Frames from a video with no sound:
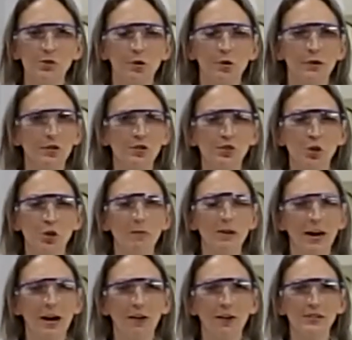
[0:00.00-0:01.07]
So there's so
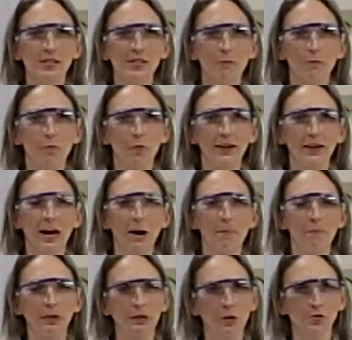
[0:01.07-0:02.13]
many areas I'm working on,
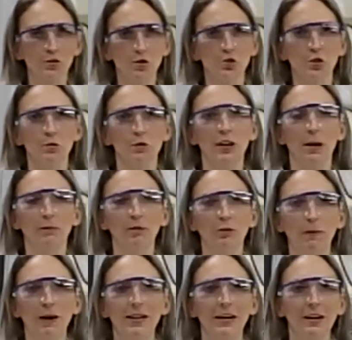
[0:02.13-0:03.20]
but those are 2 that I'm
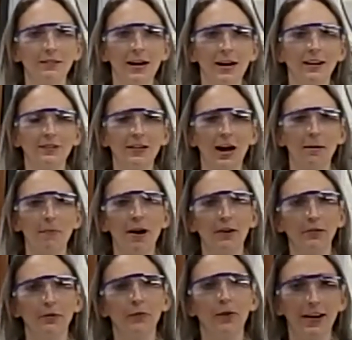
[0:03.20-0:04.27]
spending a lot of time
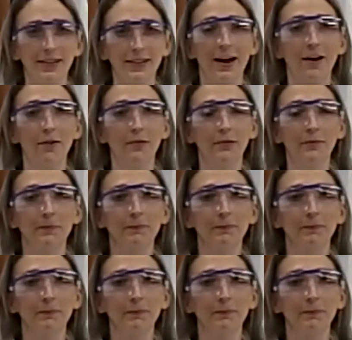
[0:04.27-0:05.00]
on right now.